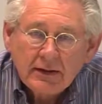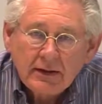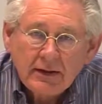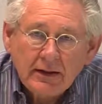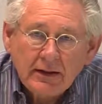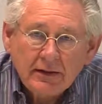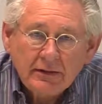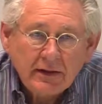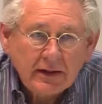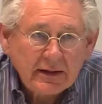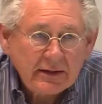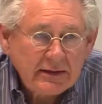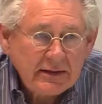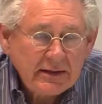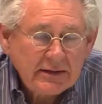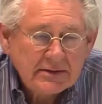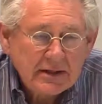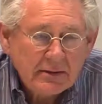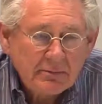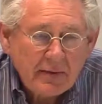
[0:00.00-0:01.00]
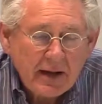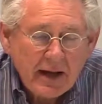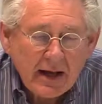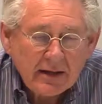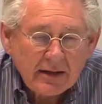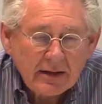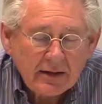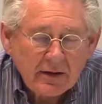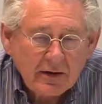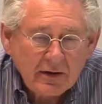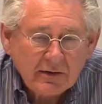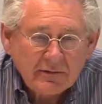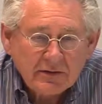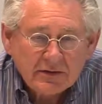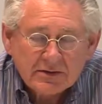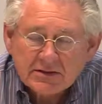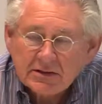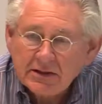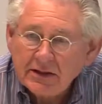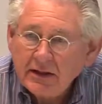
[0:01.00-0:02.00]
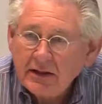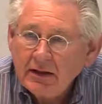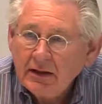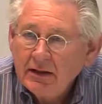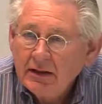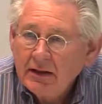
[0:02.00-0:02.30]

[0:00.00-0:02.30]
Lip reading: that needs unpacking, obviously,